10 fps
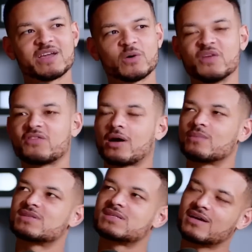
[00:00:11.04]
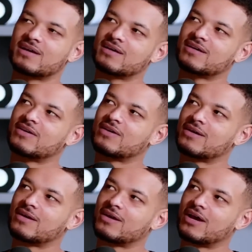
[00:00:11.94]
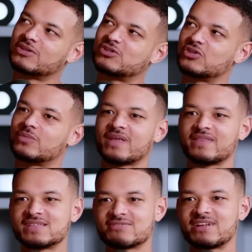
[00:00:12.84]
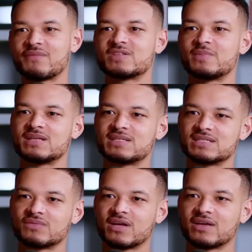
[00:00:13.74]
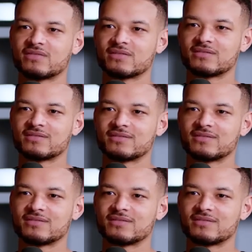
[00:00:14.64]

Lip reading: think we've come to assume that these are inevitabilities of life.